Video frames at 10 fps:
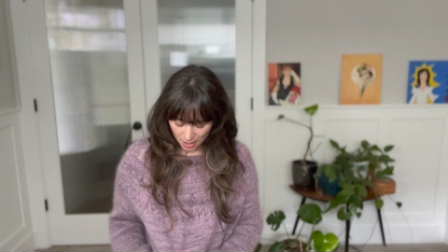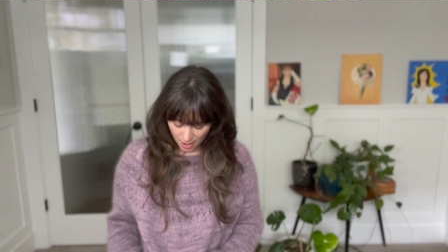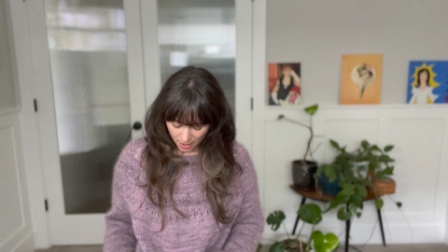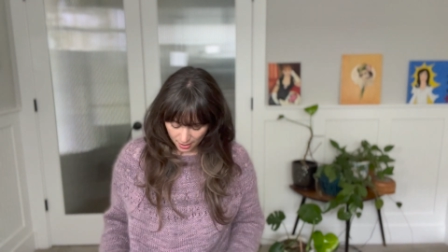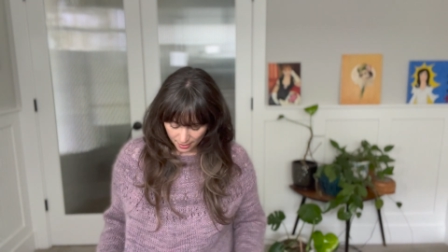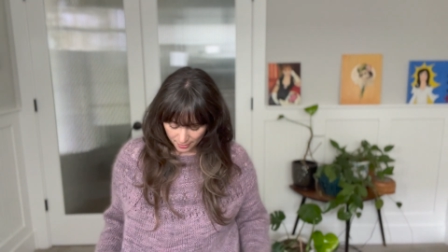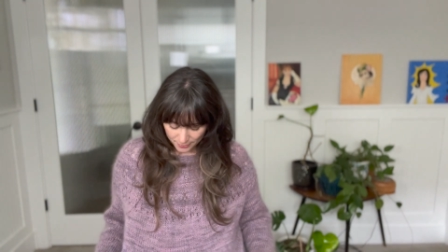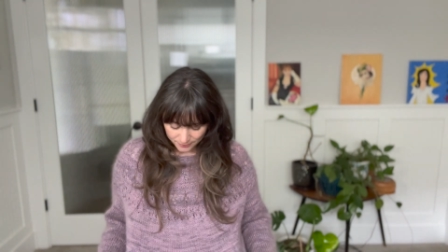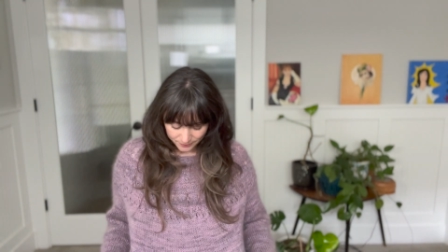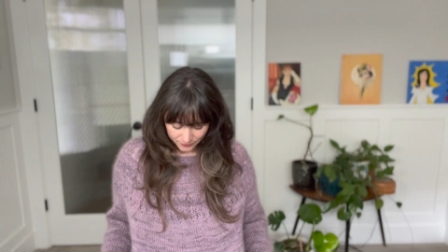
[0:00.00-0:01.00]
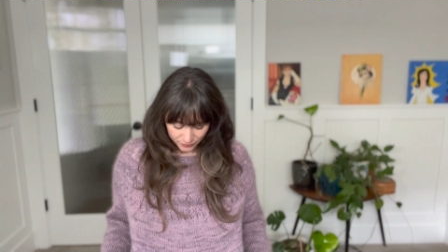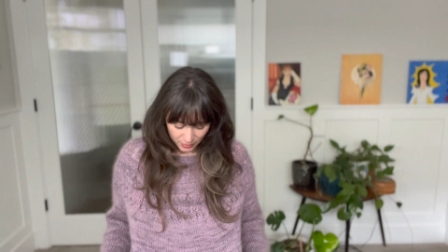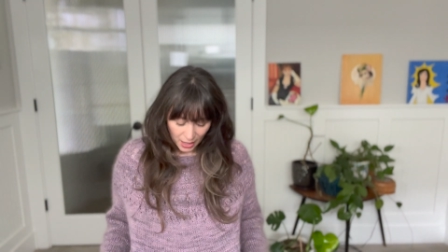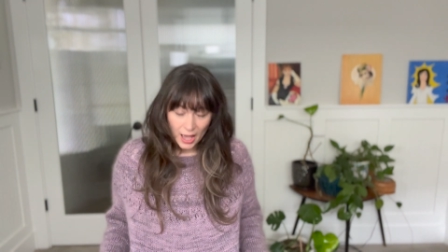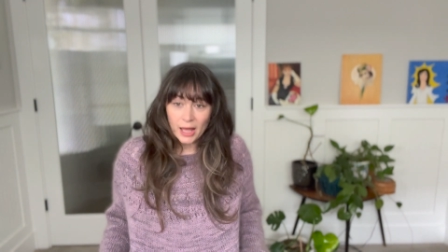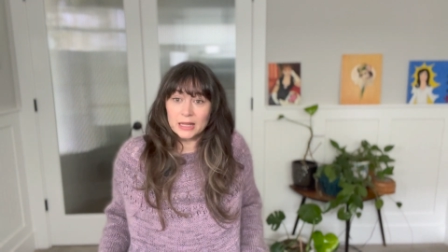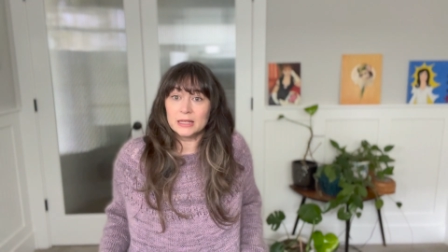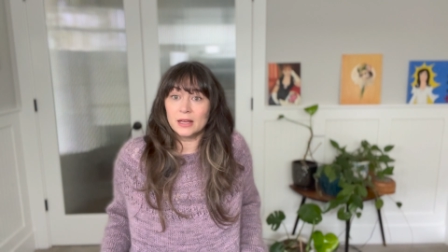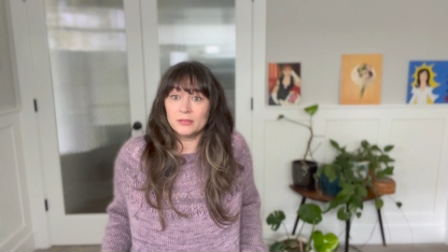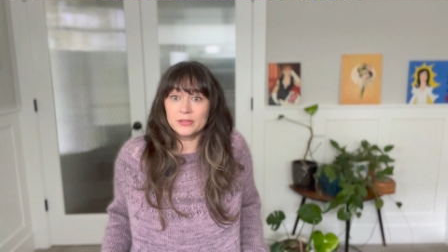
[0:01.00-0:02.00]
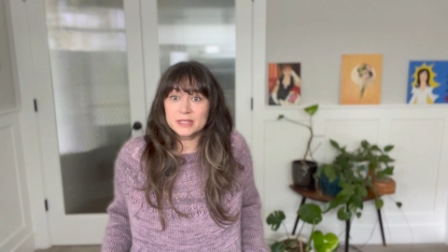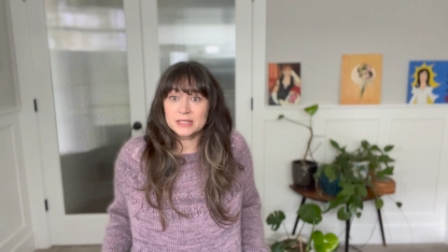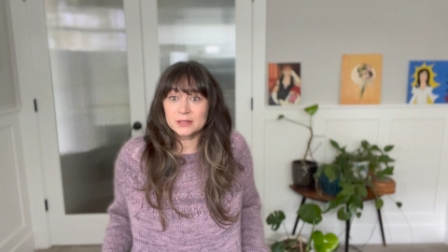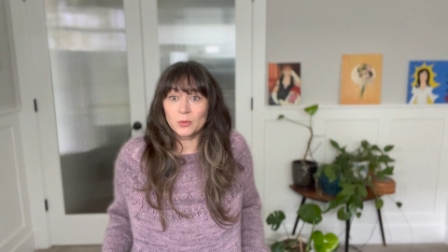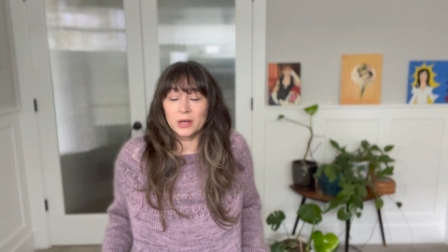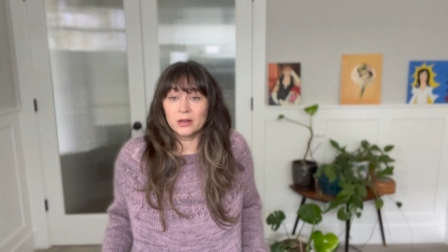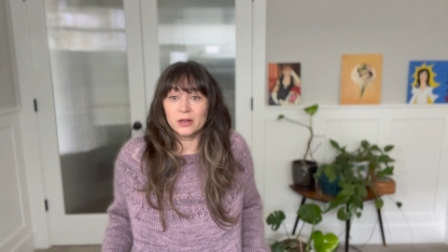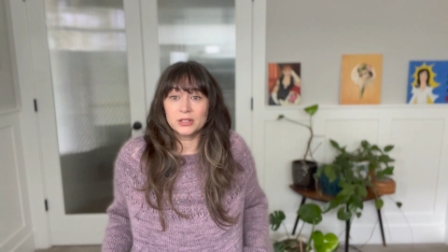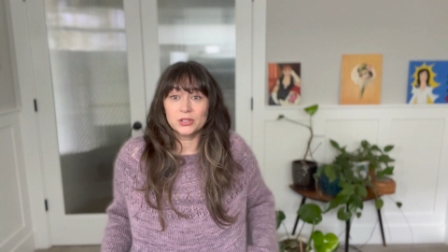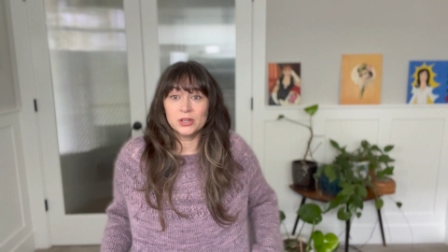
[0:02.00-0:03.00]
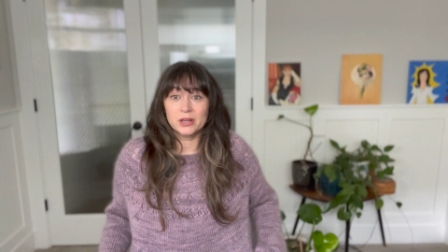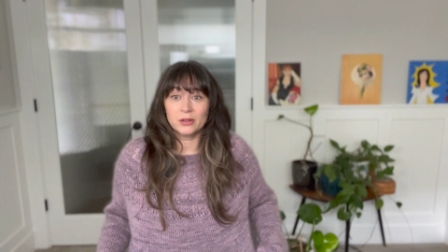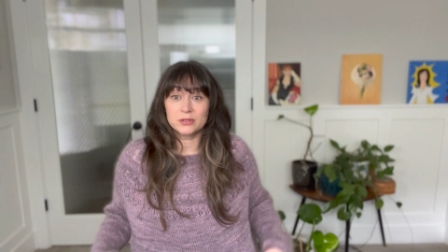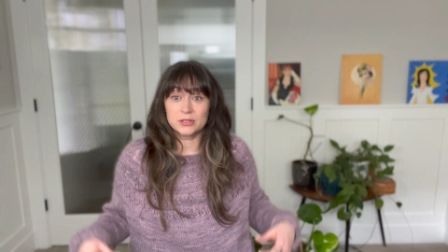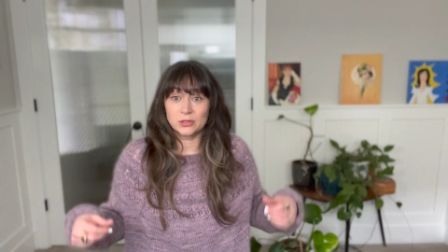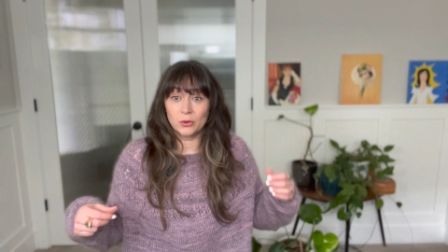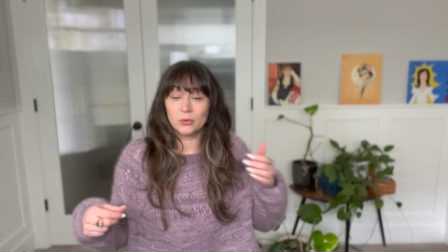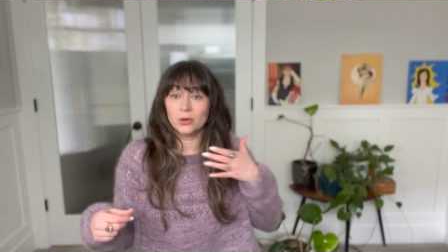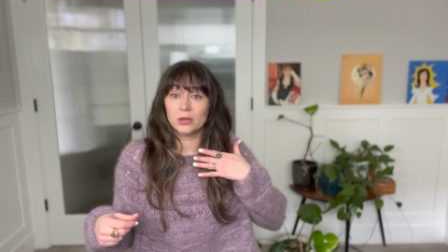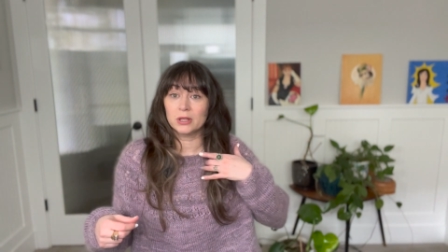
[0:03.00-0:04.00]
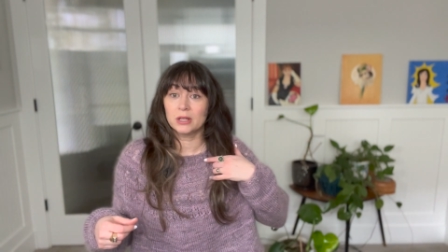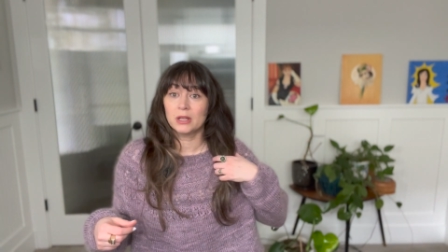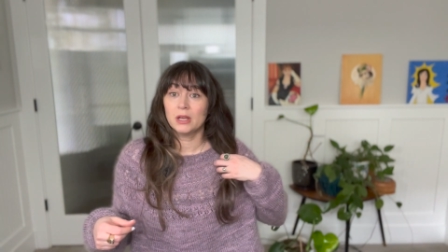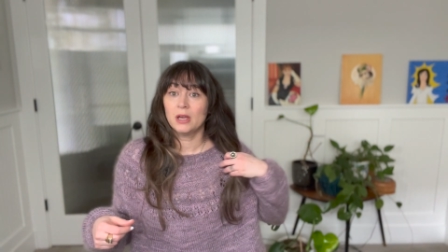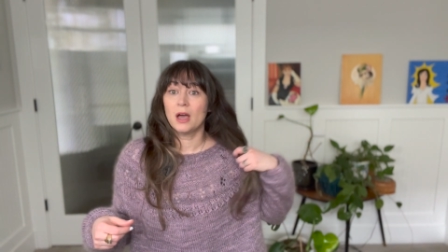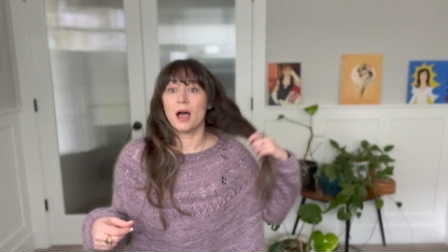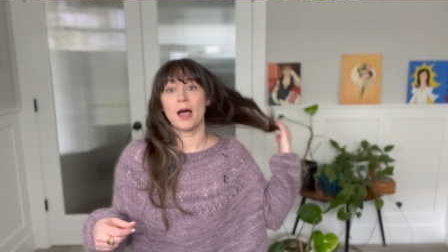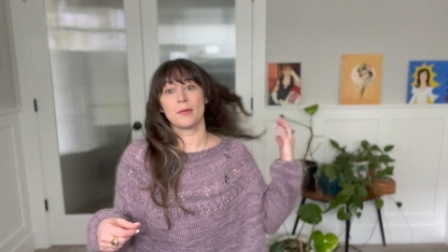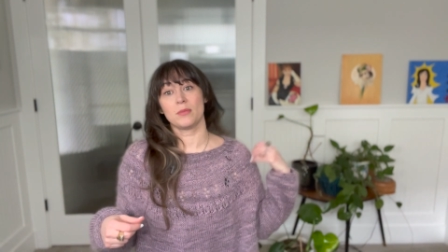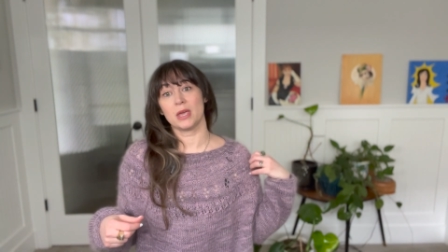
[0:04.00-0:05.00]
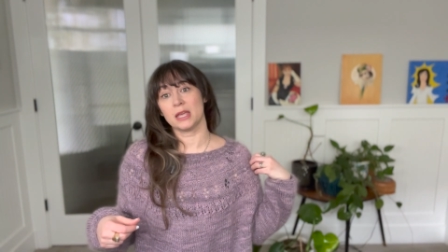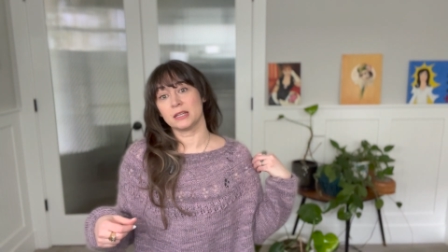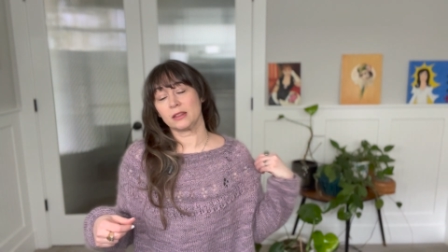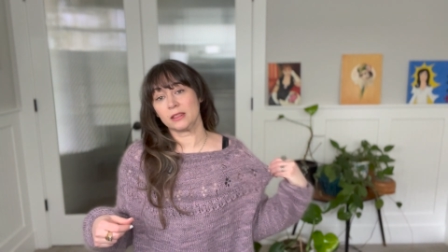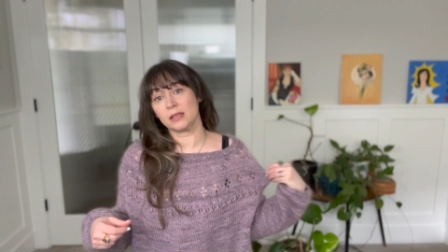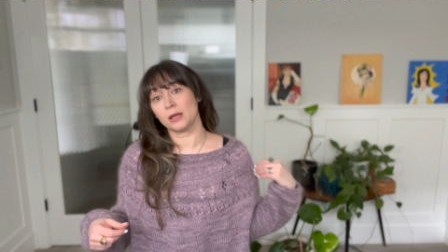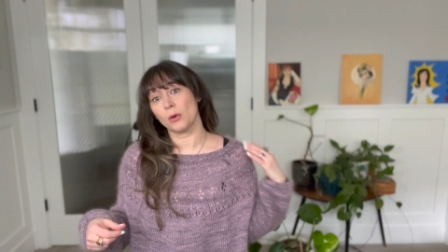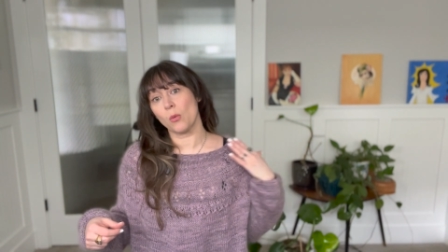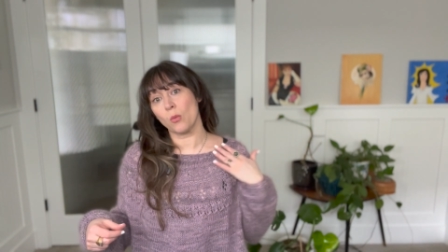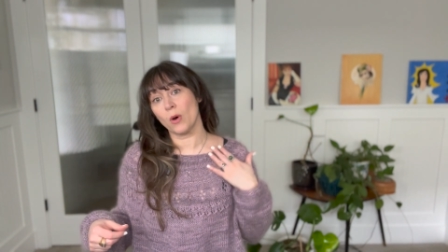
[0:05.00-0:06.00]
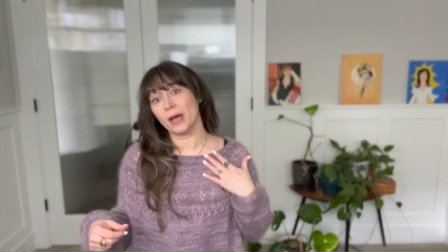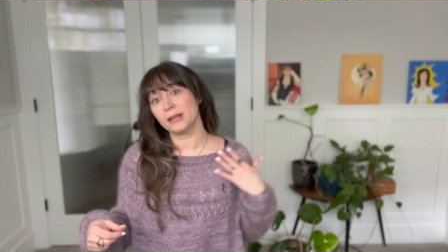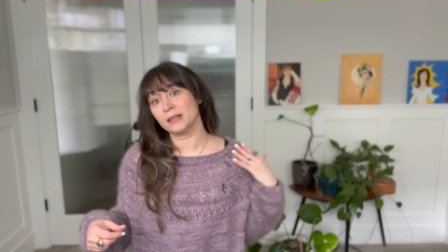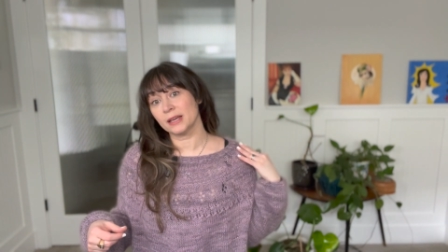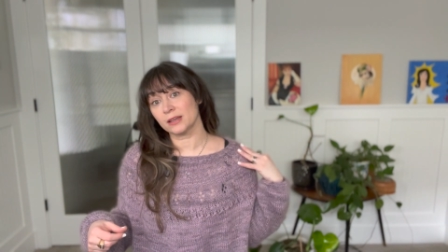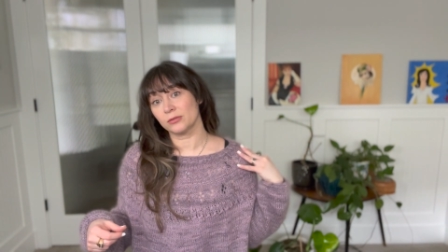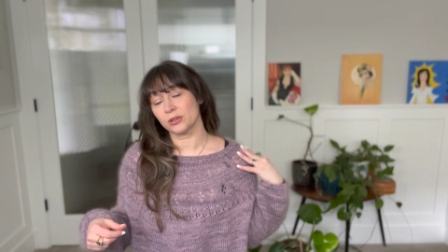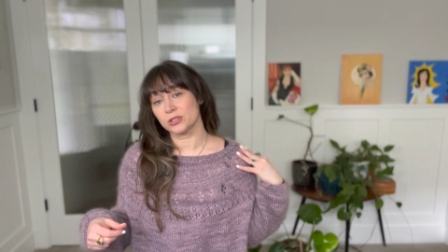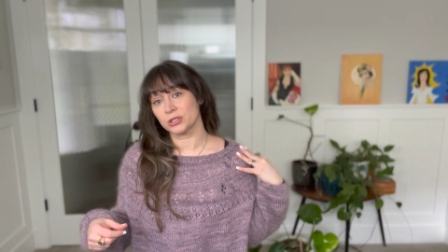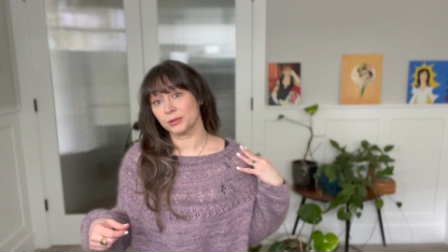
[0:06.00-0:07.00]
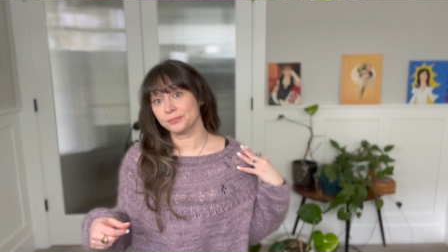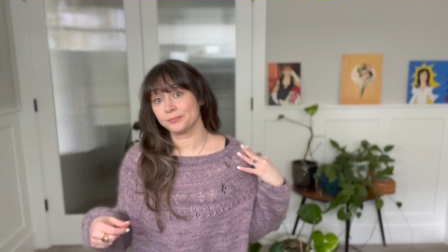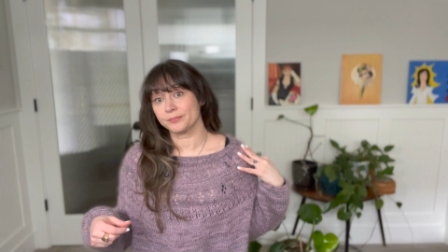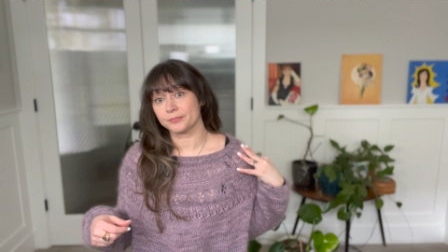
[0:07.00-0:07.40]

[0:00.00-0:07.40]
I love this sweater. It turned out so good. I made the wide neck version.